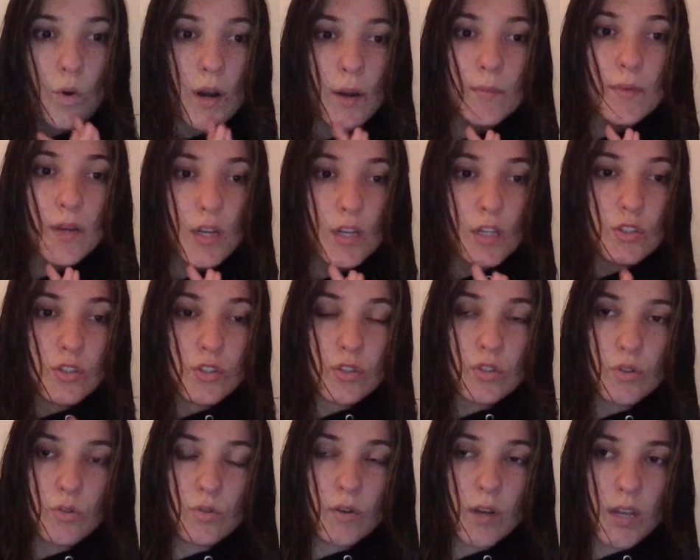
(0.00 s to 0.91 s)
I'm gonna
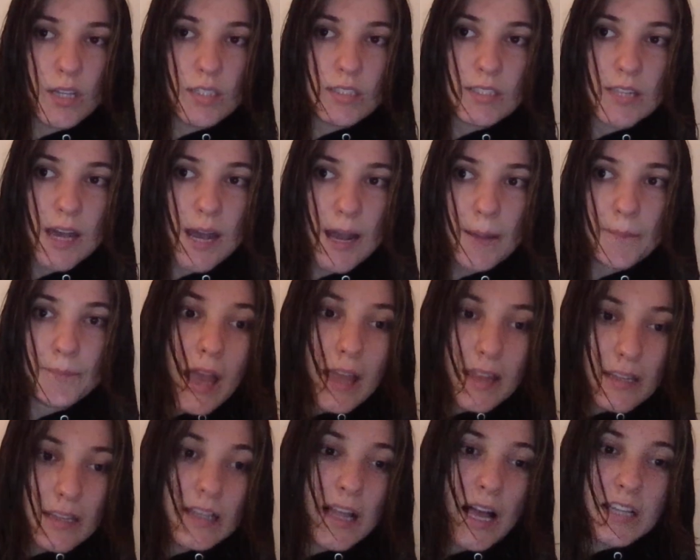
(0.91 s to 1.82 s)
do is that
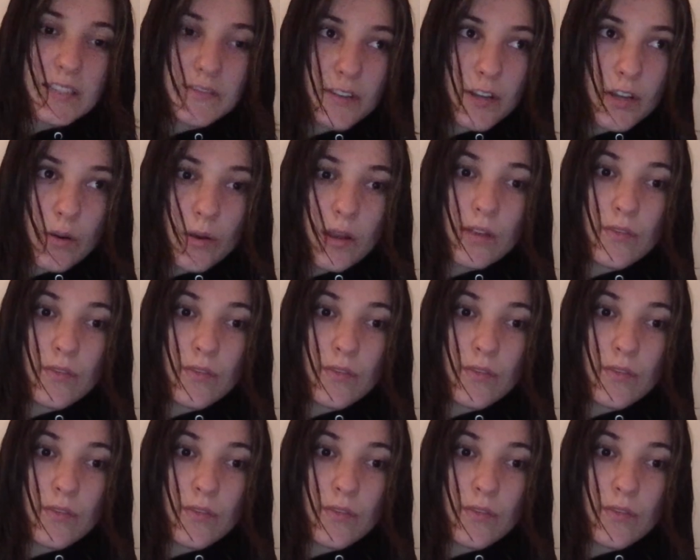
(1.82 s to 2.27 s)
in the last video,